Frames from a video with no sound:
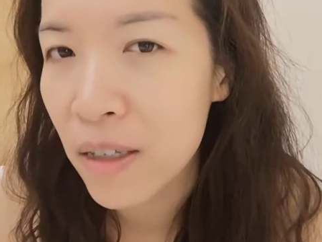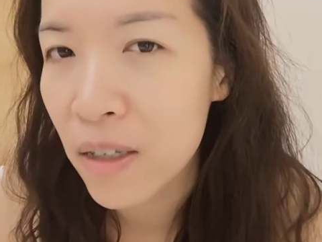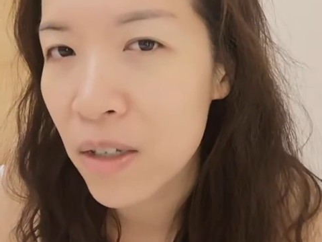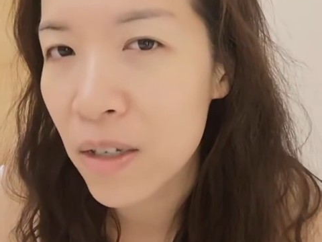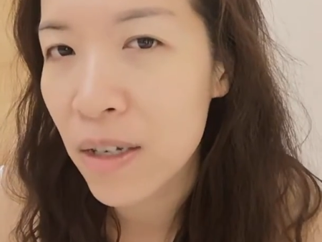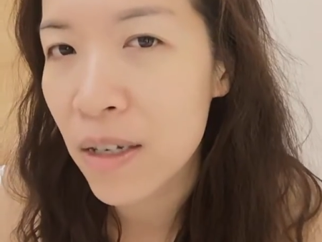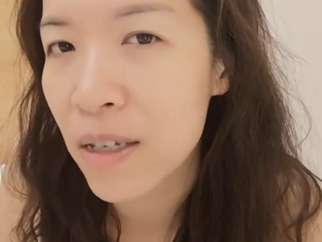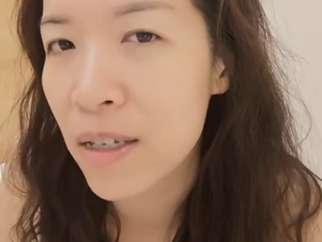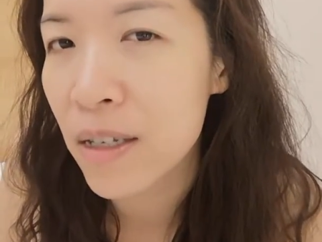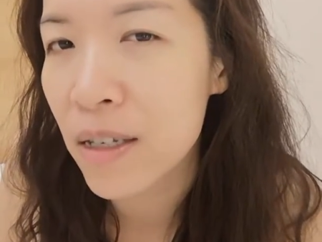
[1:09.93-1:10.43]

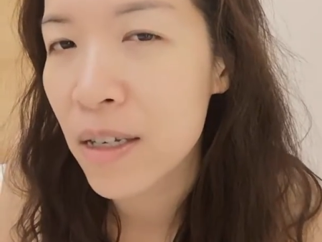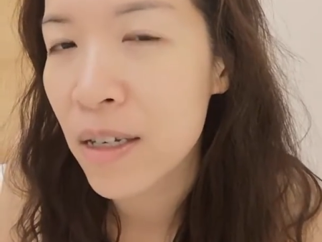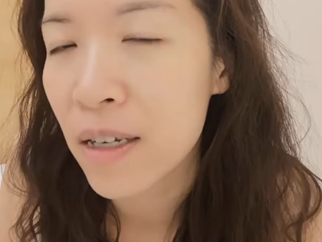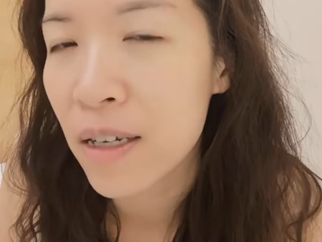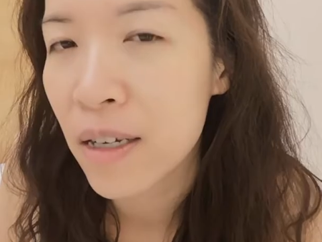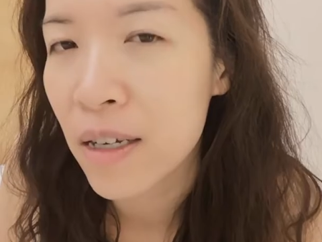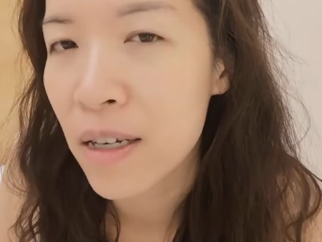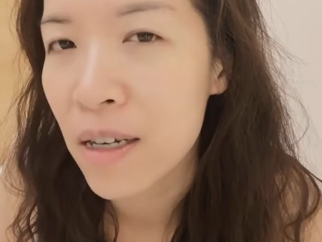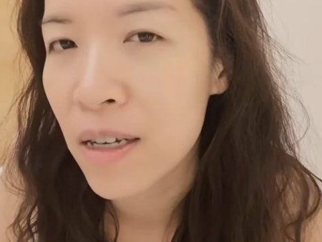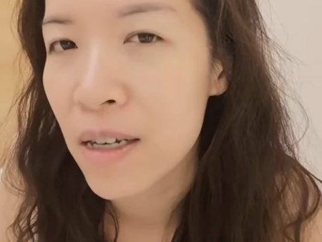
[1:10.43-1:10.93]
Just
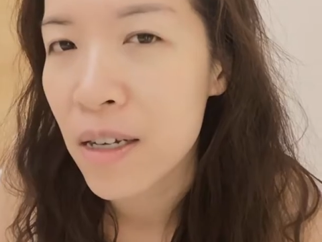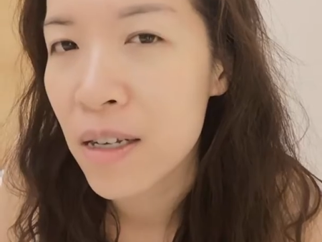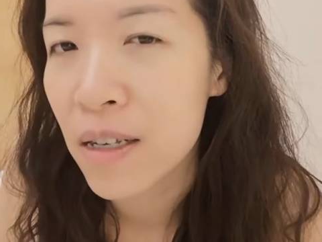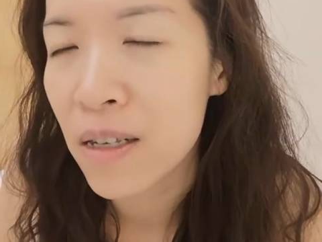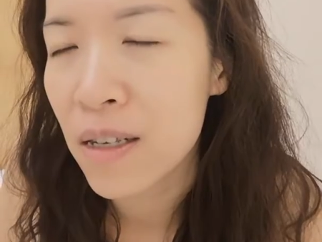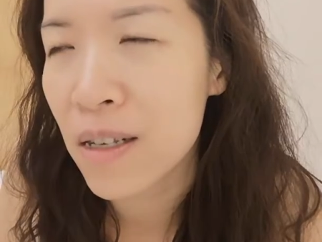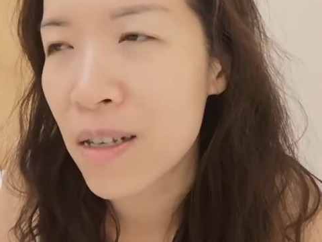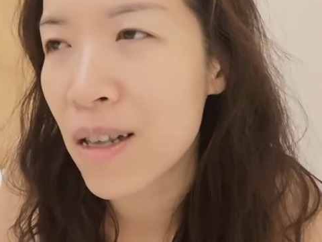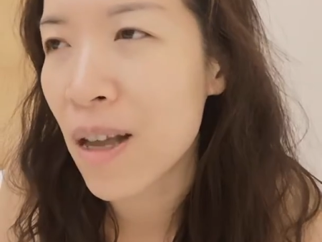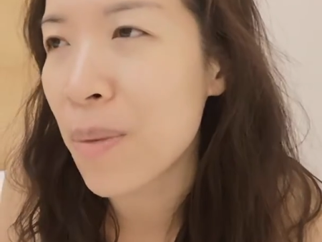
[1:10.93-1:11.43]

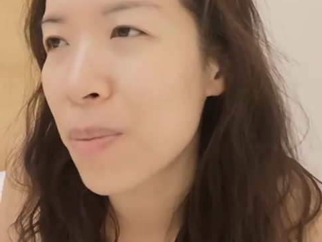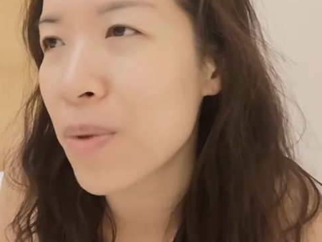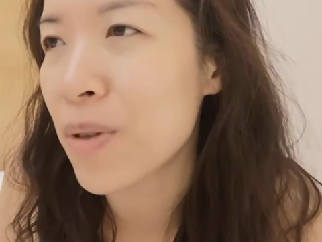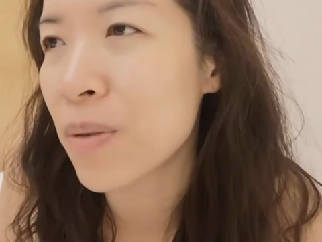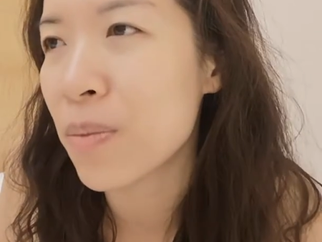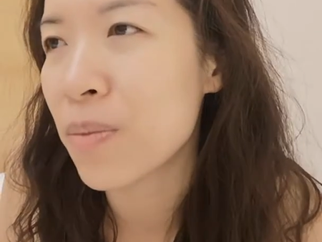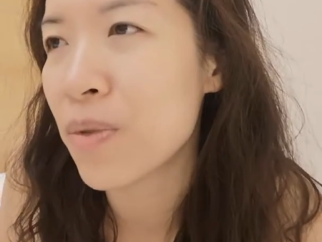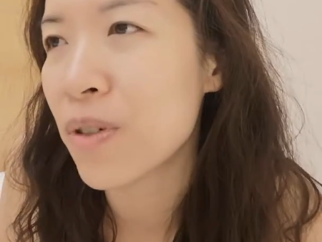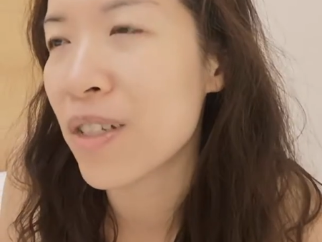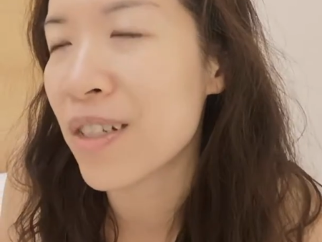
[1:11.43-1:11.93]
stop the
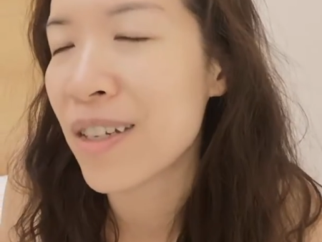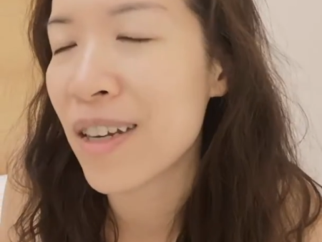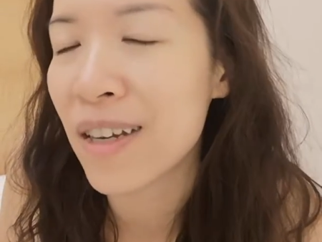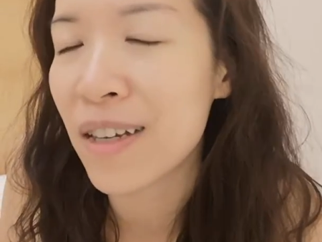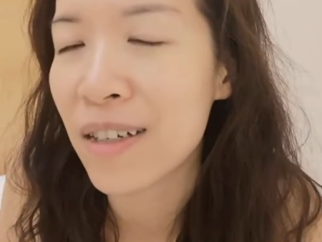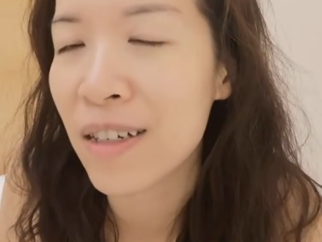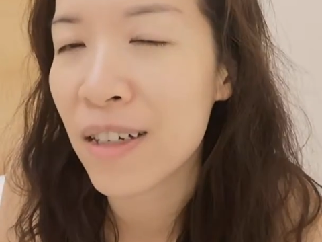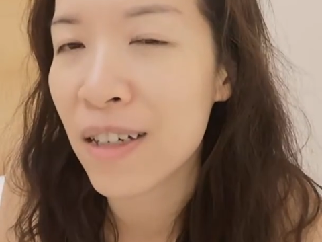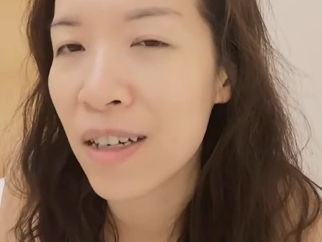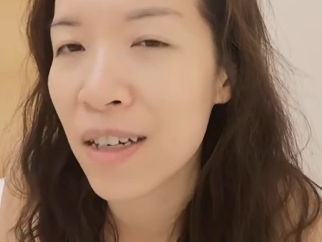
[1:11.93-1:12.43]

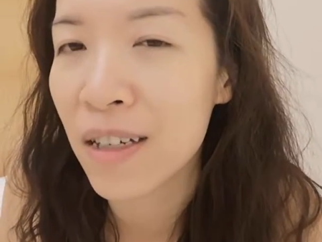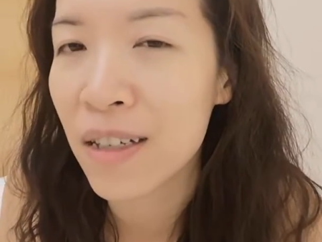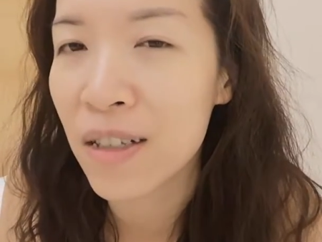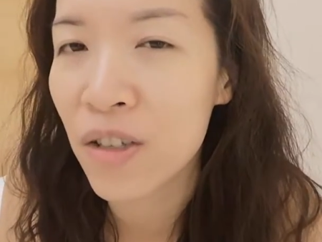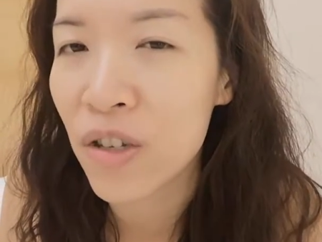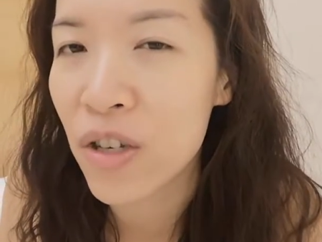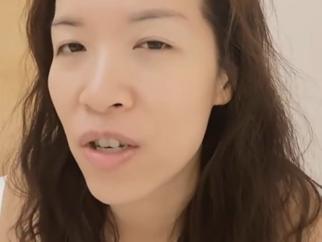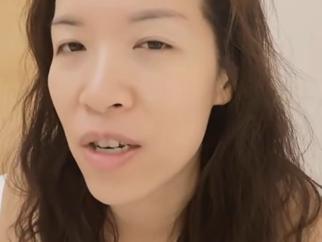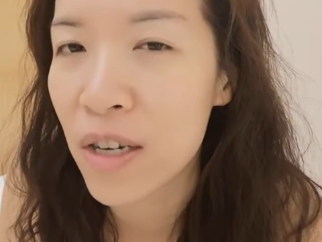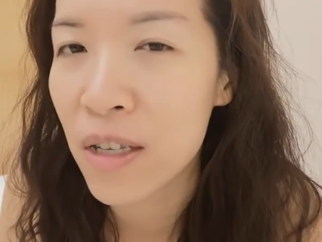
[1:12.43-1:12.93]
pretending and
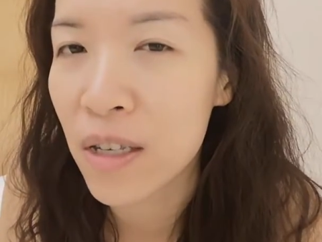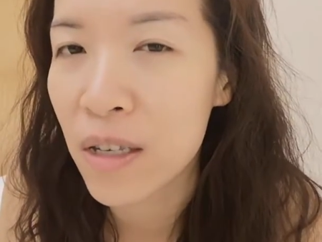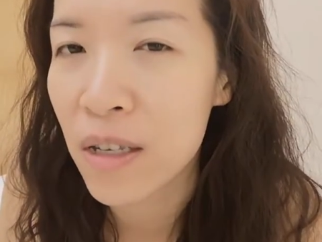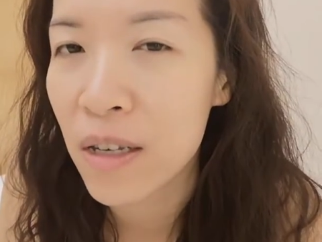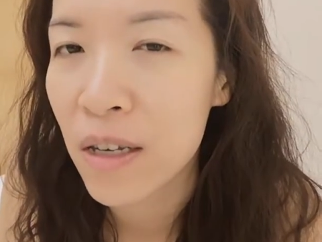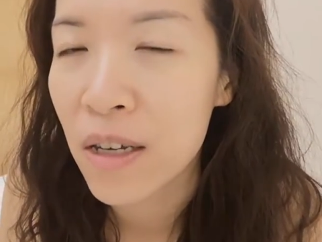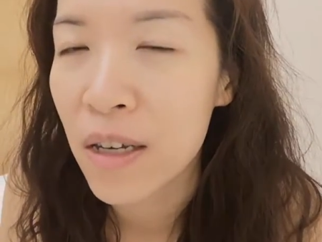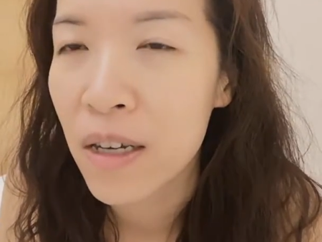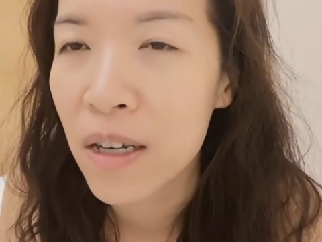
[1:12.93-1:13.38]
just